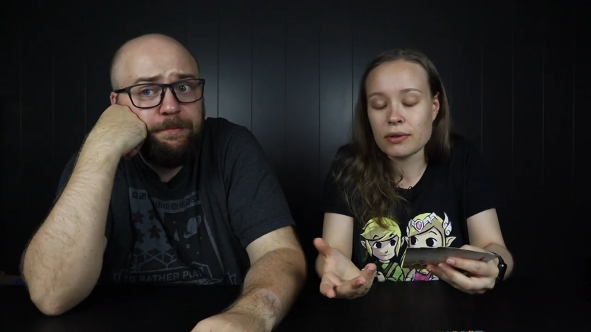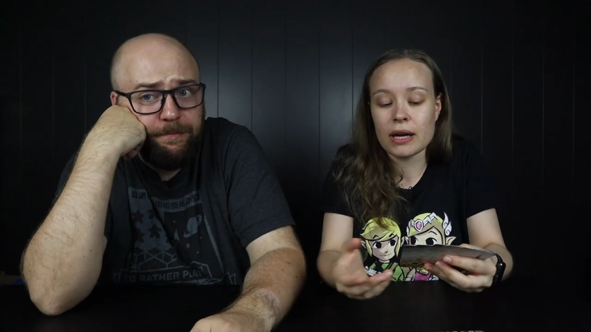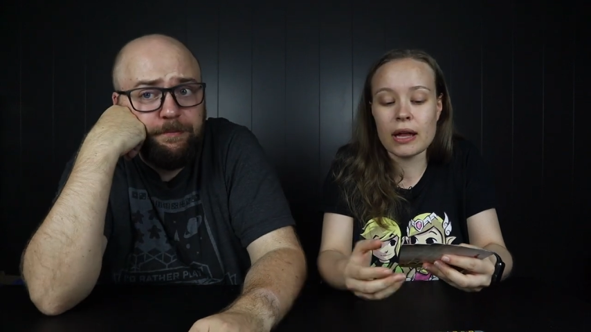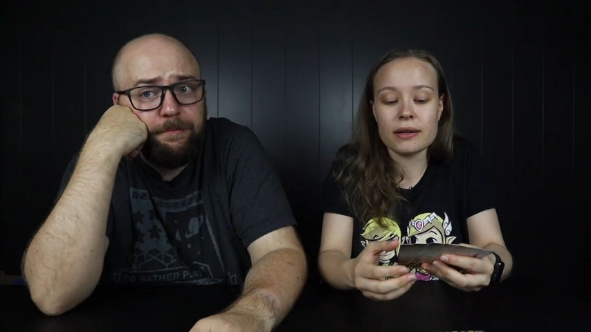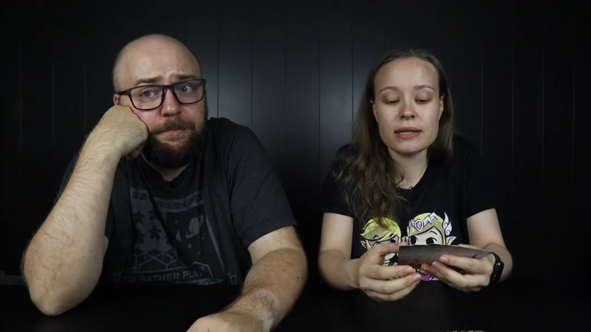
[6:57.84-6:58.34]

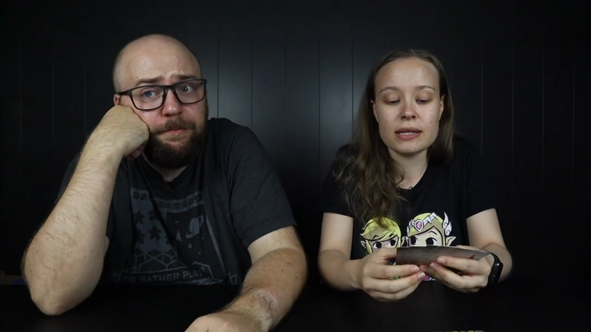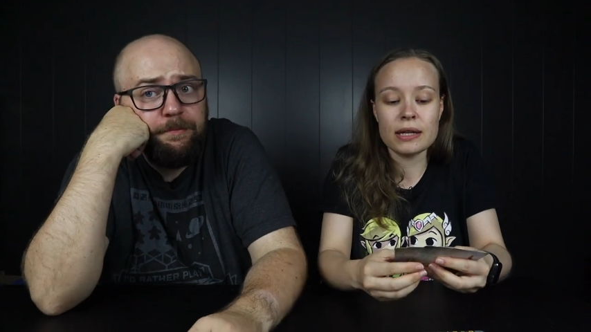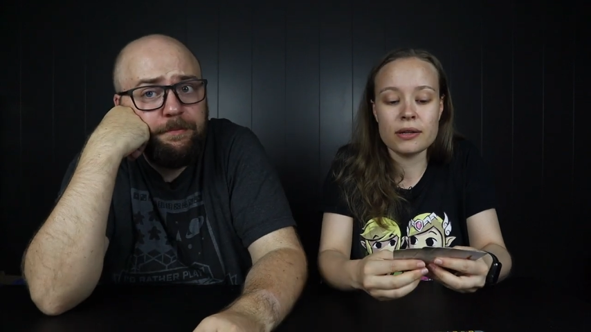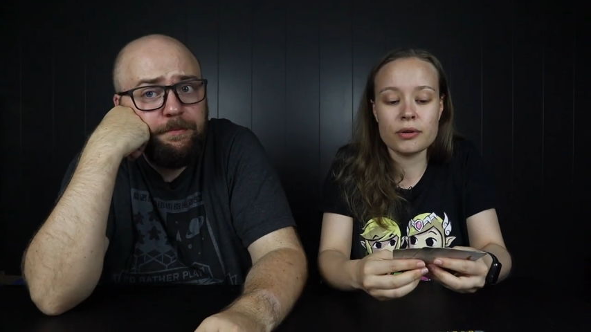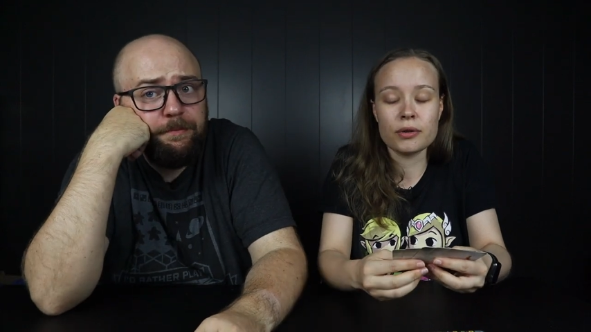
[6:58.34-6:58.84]
Speaker 1: the mm -hmm.
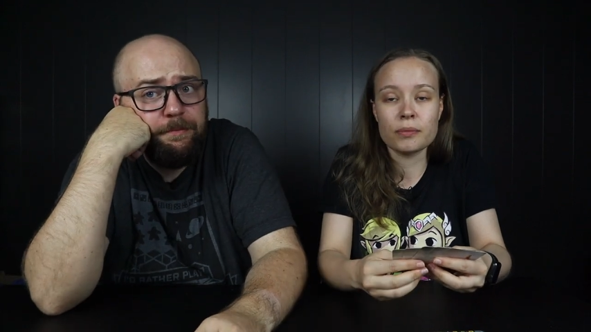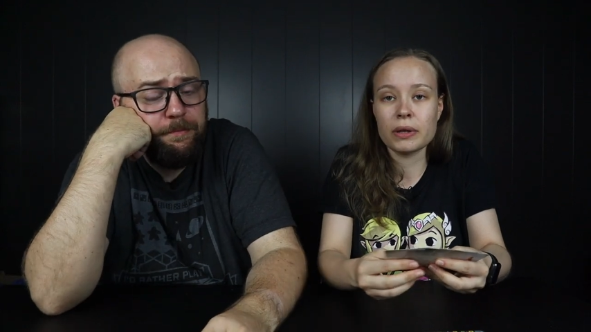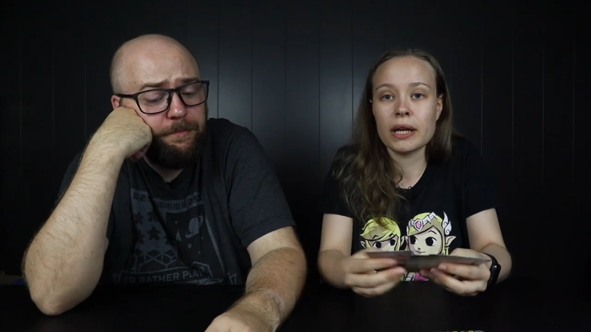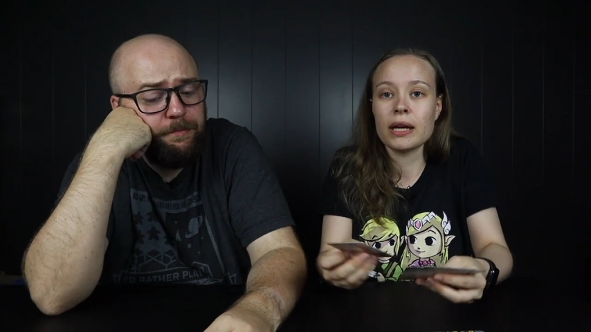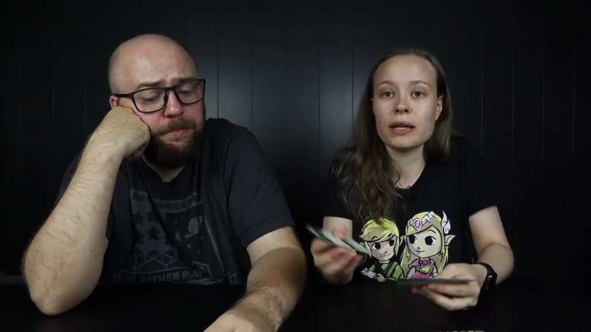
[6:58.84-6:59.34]
Galaxy, you're
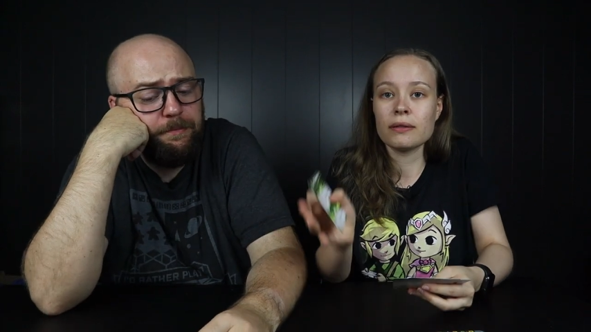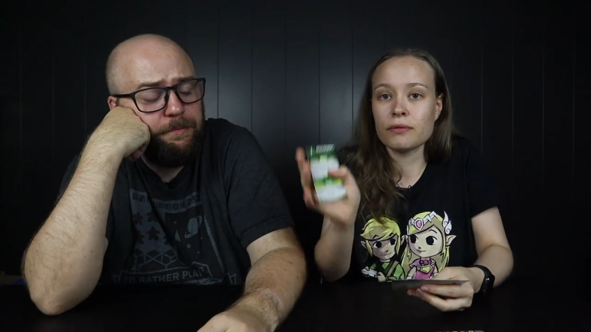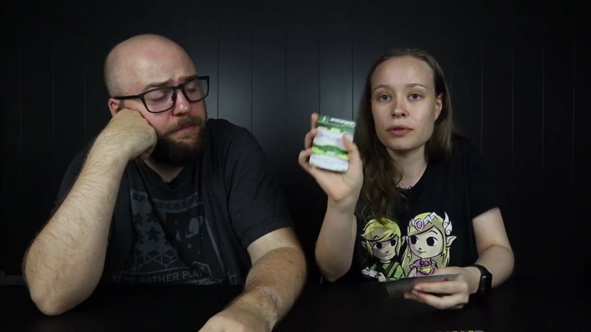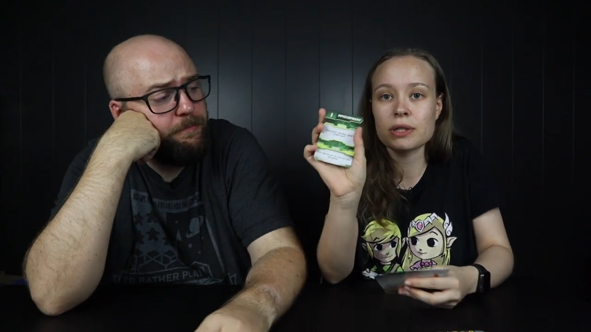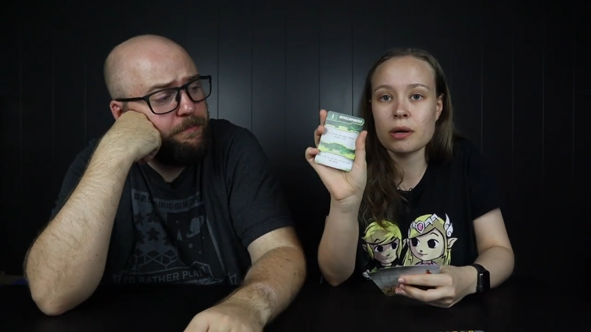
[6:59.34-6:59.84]

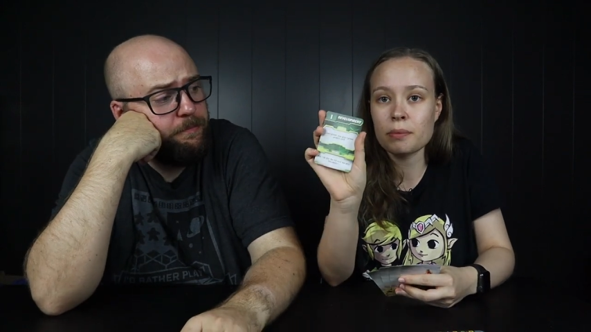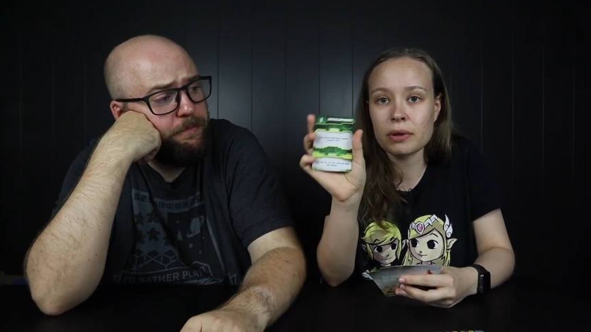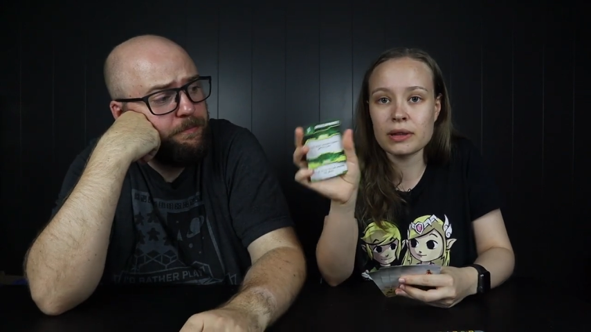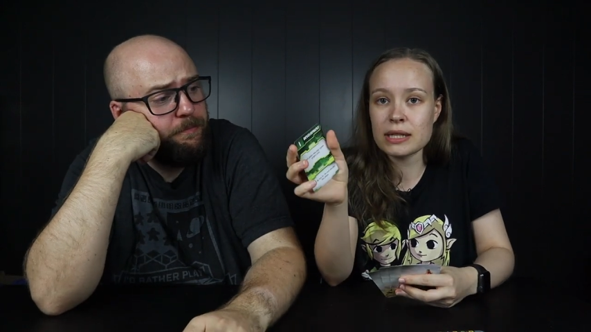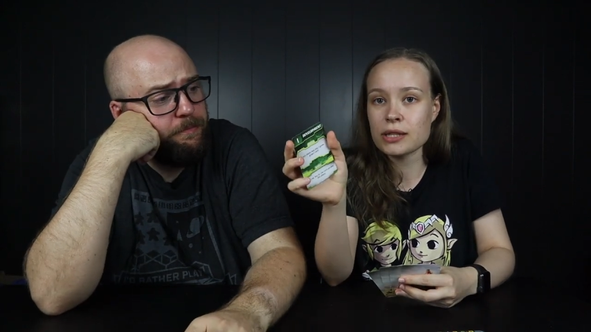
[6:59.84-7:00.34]
playing, for
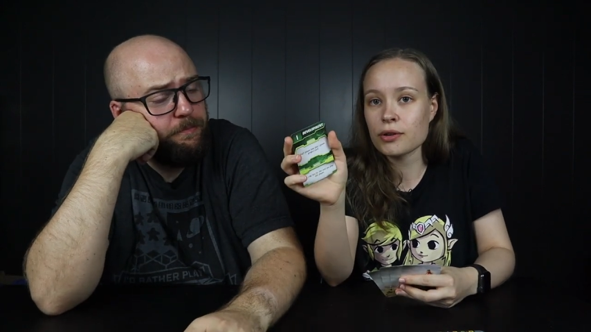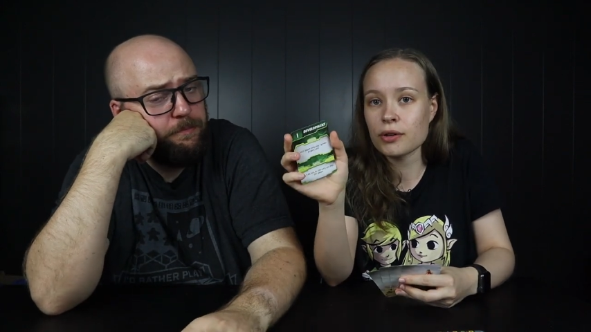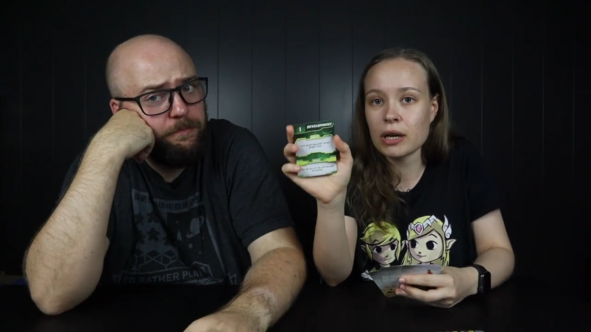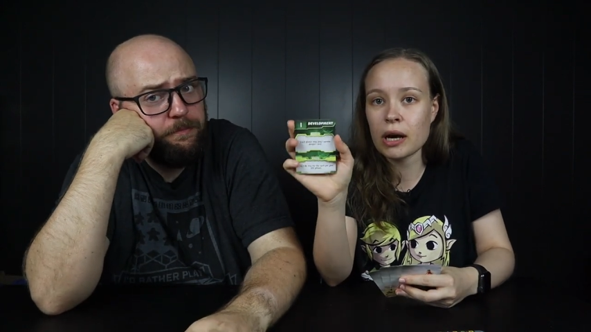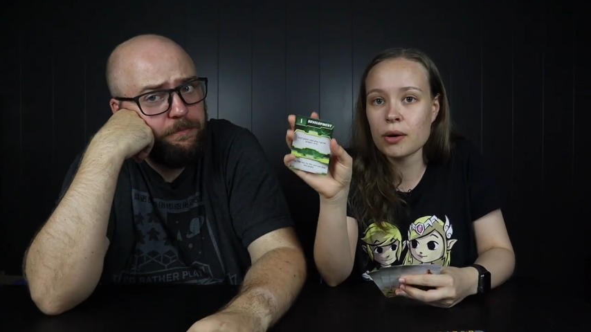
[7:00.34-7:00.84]
example, this
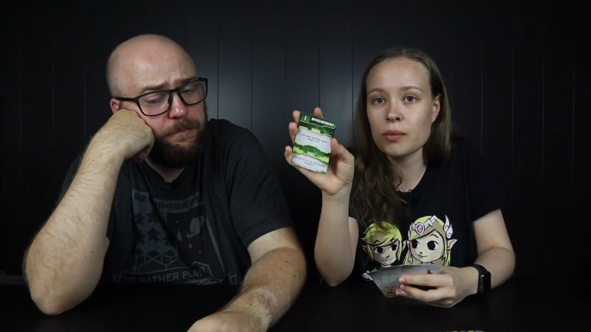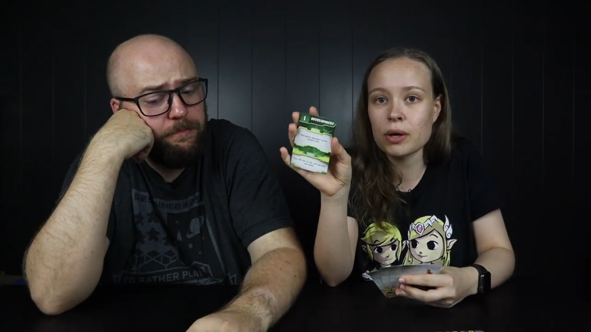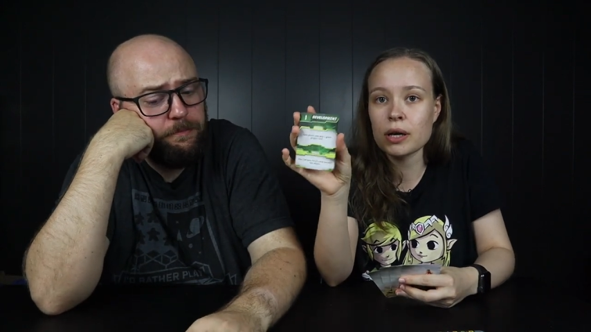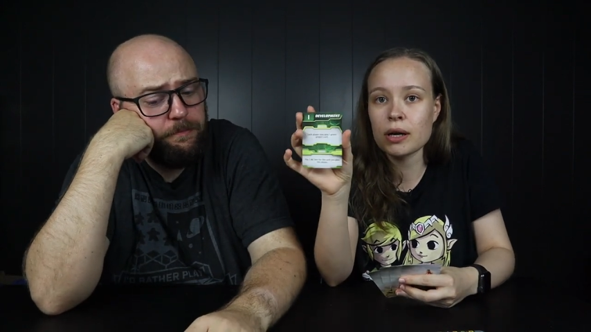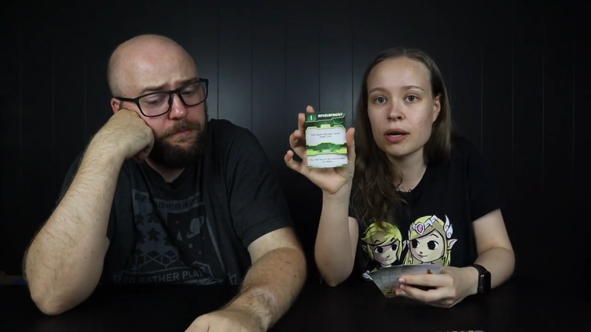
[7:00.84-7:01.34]
turn I
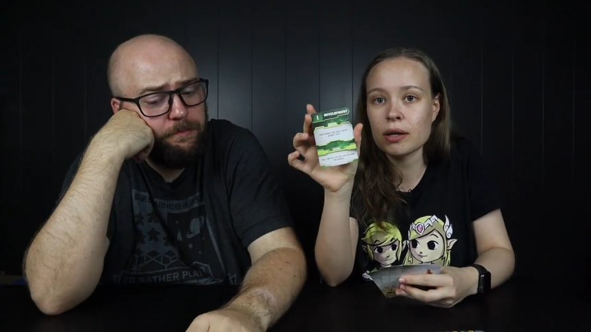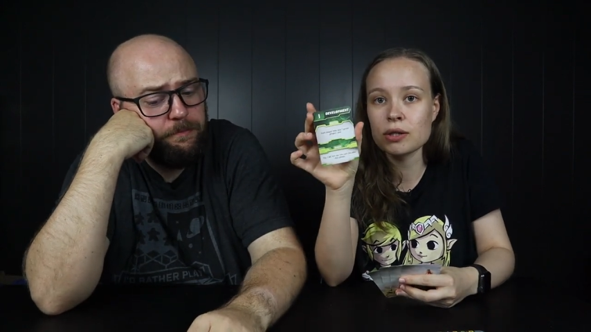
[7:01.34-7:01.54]
wanna